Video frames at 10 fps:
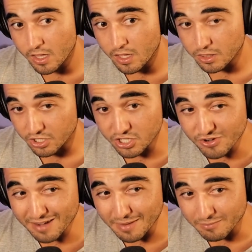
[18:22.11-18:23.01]
They're gonna
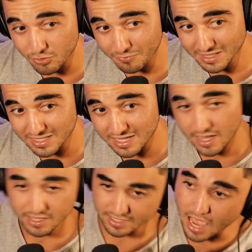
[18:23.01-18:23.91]
track my movements?
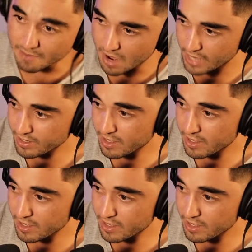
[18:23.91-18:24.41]
Yeah, man.